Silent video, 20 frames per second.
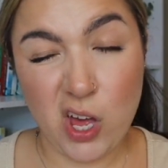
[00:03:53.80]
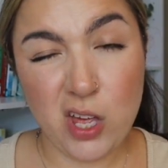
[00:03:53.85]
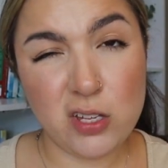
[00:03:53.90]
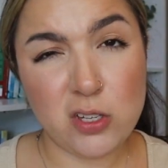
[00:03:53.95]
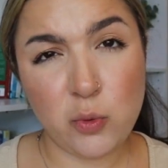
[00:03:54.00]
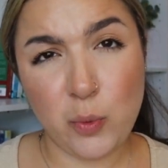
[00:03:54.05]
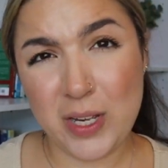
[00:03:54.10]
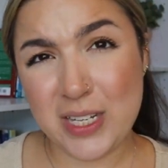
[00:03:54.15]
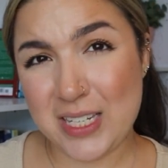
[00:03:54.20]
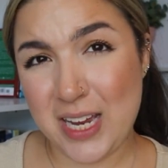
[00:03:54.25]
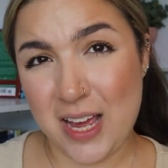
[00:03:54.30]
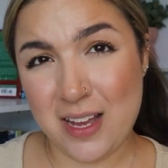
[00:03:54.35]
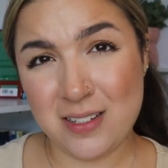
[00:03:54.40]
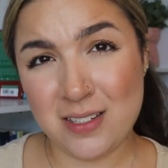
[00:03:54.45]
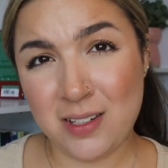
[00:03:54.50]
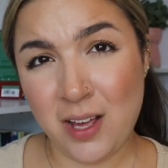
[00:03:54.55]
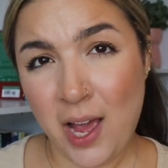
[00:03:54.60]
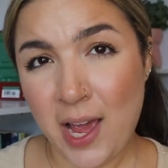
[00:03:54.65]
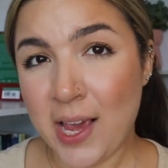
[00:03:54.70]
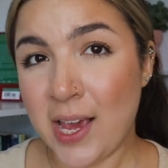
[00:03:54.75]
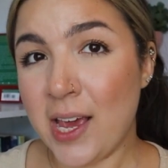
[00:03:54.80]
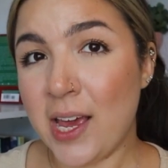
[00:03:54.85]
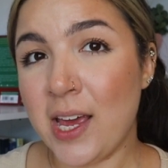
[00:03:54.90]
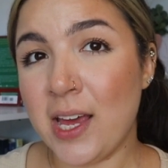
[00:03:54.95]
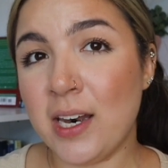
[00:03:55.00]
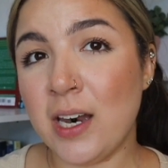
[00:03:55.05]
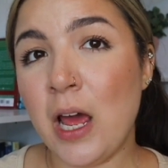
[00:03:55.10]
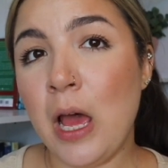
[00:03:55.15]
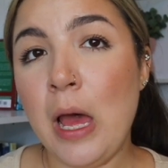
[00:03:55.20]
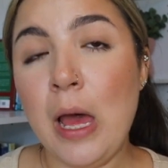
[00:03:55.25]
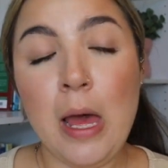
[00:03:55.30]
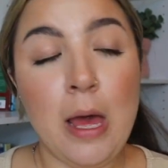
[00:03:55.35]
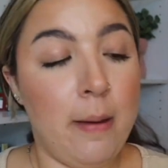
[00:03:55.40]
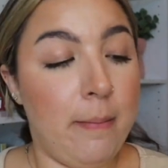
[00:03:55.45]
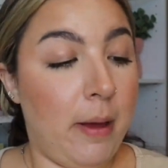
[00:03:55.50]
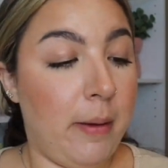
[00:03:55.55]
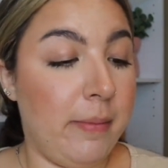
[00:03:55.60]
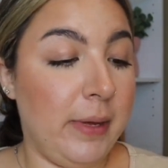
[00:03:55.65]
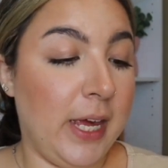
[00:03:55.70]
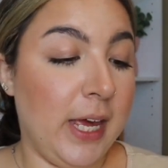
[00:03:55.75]
Sweet Dandelion
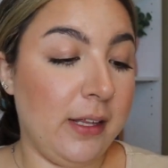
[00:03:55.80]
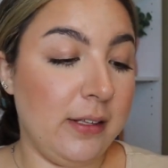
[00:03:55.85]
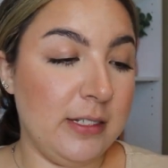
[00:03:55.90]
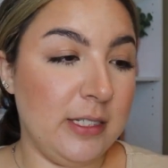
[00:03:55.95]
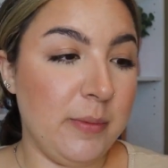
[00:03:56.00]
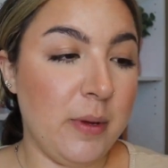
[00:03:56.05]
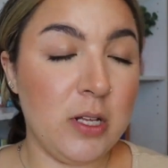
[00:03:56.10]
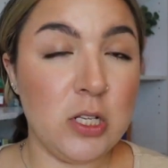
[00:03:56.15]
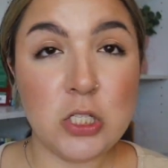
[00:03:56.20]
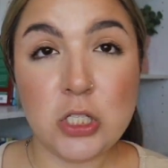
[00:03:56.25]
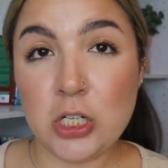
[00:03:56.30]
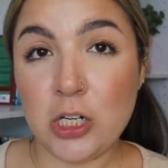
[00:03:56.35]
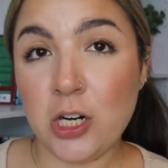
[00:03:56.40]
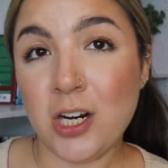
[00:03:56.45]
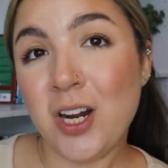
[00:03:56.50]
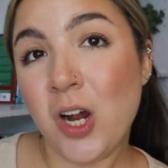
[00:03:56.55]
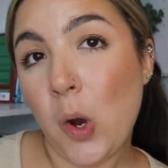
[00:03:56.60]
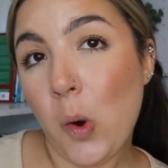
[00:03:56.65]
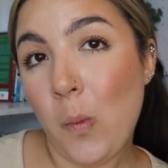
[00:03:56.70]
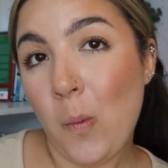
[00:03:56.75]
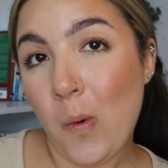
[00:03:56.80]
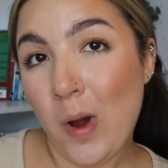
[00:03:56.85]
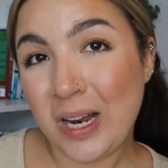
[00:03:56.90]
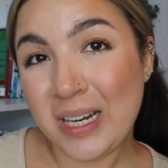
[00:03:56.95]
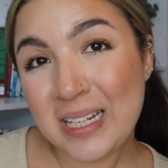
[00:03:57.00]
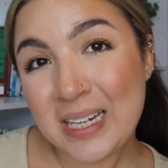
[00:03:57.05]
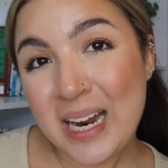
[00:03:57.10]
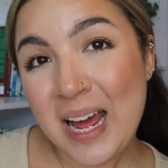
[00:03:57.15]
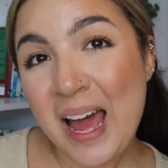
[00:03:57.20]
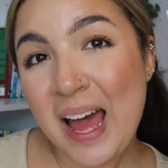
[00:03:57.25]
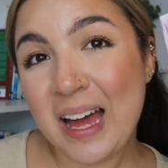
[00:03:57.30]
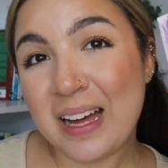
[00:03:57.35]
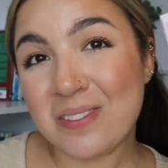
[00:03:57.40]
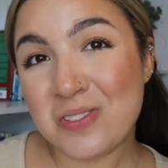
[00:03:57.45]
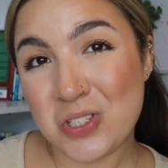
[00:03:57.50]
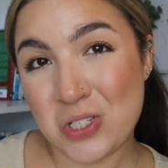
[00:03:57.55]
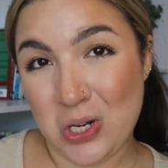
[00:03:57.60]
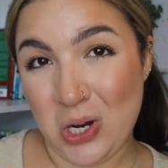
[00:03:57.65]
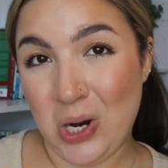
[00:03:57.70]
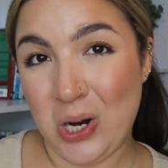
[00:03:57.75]
by Michaela Smeltzer, 1.5
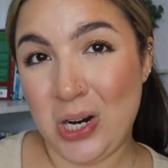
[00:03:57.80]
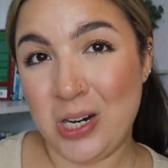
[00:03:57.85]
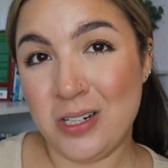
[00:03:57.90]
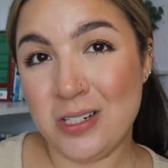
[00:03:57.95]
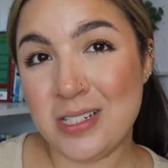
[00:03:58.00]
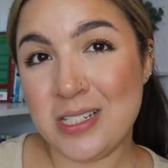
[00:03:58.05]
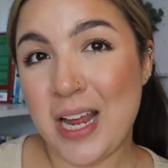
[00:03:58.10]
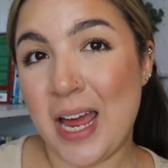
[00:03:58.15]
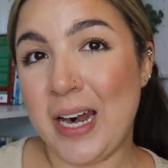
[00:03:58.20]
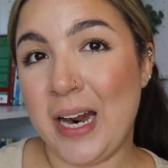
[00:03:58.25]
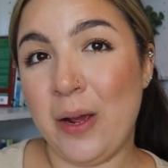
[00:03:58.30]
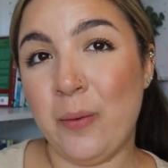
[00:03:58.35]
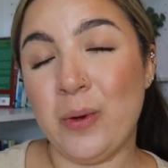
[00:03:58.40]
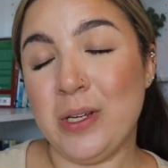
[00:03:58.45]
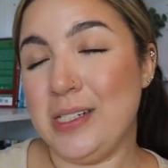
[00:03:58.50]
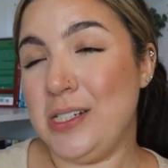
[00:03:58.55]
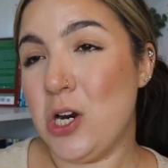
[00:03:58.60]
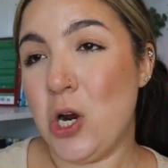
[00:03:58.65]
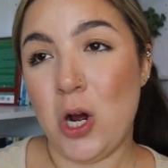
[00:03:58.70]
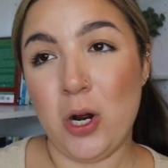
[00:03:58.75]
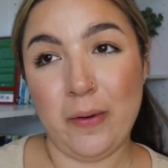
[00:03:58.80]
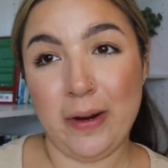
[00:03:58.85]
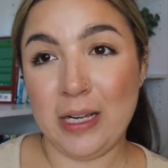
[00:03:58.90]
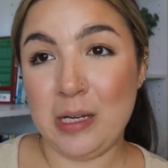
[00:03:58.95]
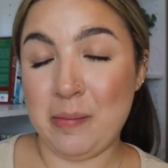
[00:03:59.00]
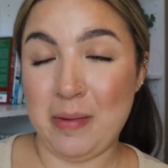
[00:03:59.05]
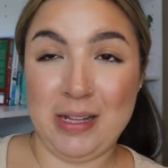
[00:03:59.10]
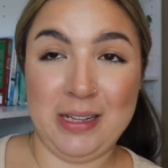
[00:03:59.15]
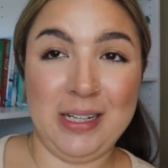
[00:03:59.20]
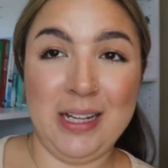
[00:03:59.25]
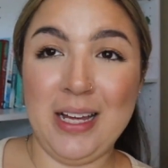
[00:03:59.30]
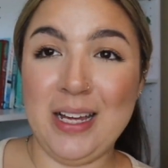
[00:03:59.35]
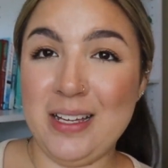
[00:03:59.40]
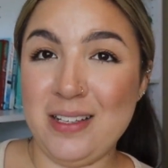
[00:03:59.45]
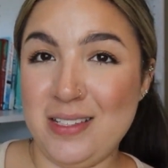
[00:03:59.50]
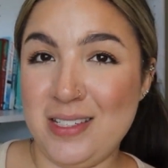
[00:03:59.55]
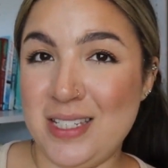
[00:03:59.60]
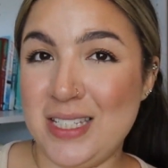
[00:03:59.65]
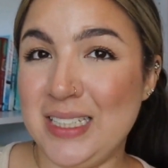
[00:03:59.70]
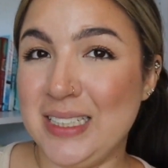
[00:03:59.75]
stars, and I would not recommend
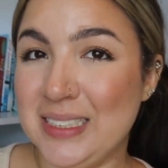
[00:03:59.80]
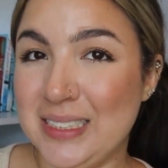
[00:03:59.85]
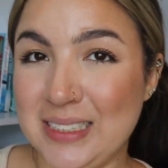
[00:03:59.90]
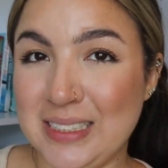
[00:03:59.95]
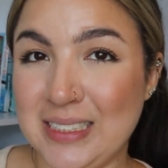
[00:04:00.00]
this.